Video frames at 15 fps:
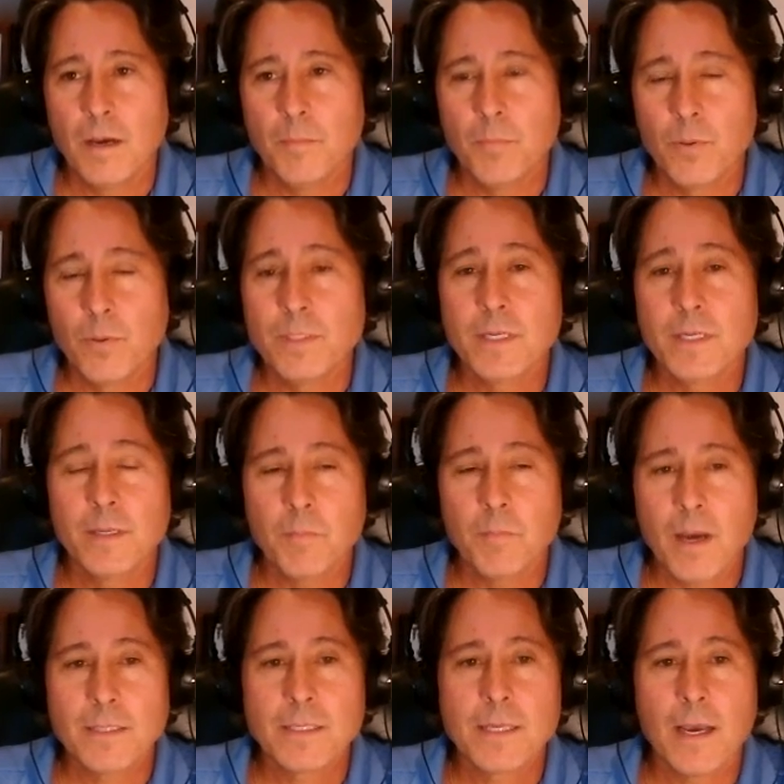prison in
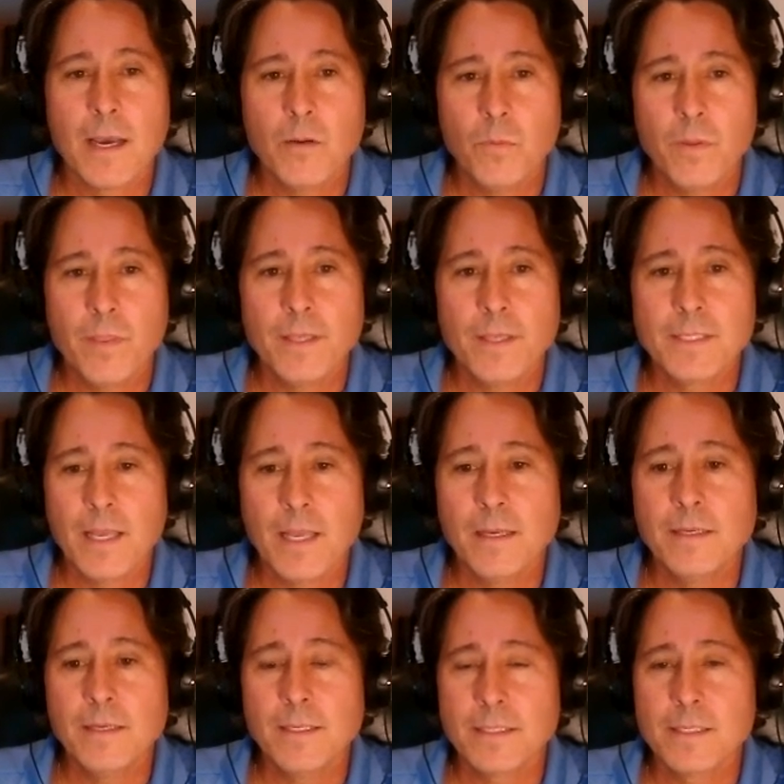Moscow, where they
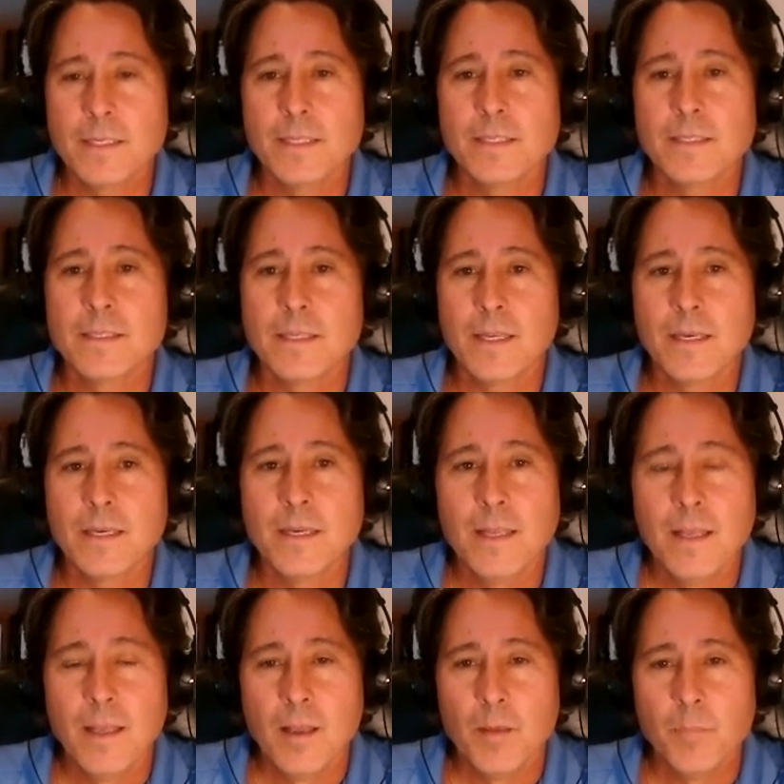send dissidents and
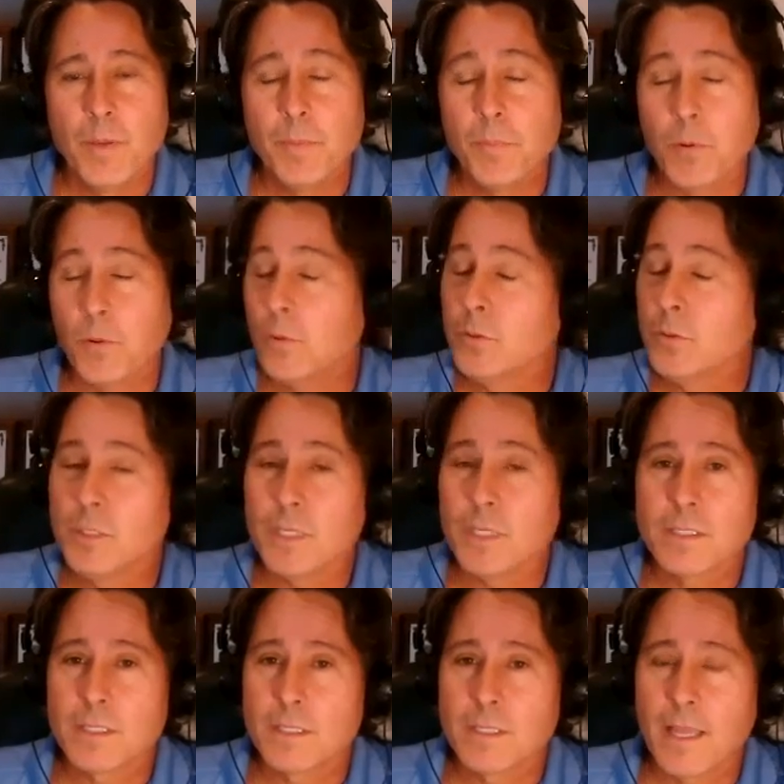people who
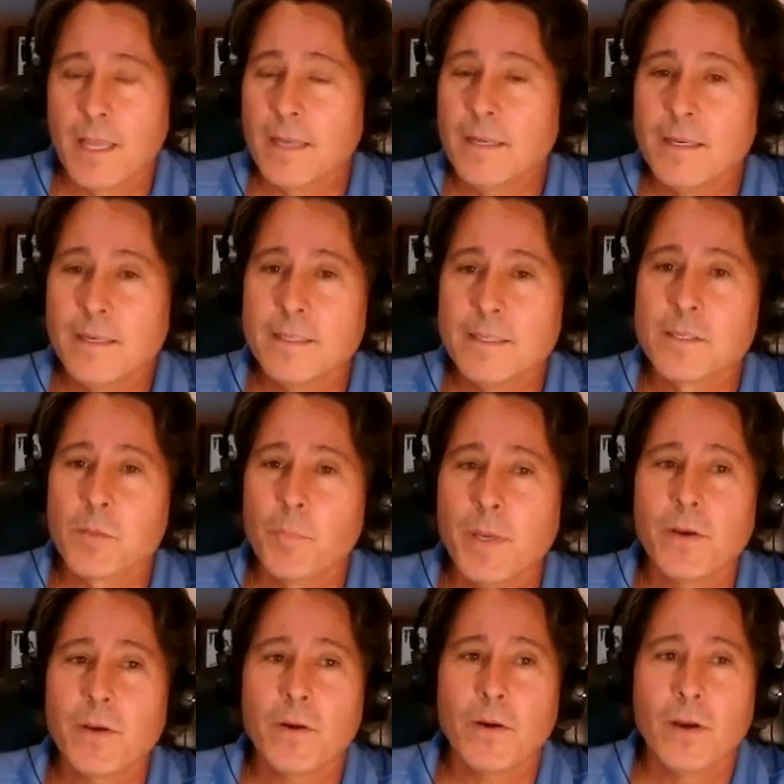just tend to
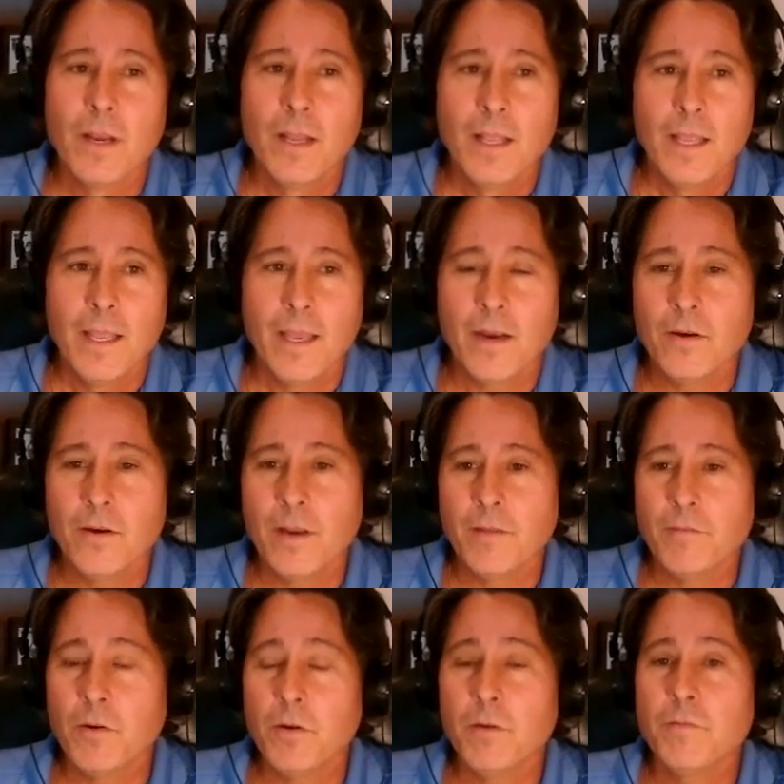disappear and are
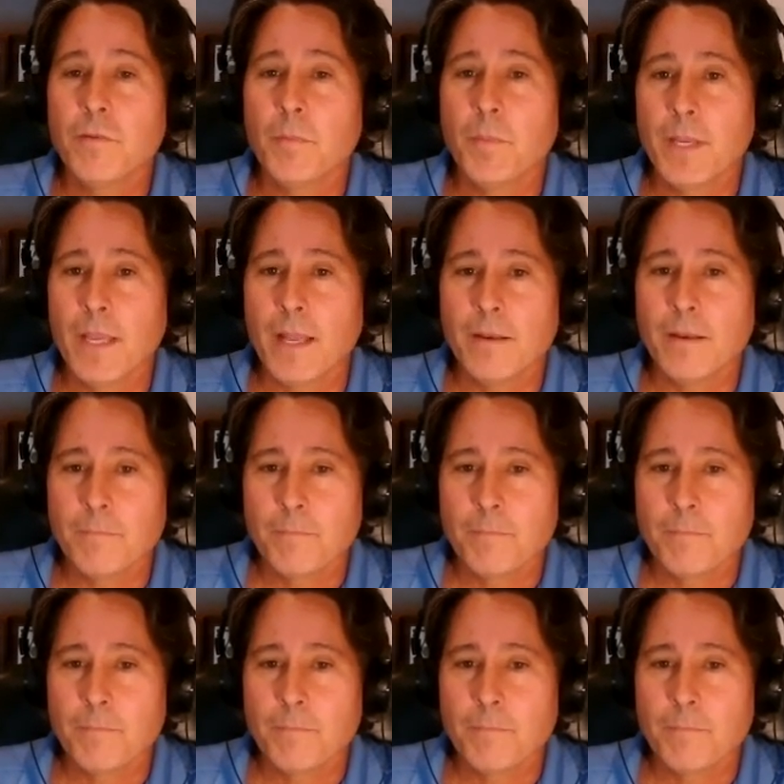never heard from again.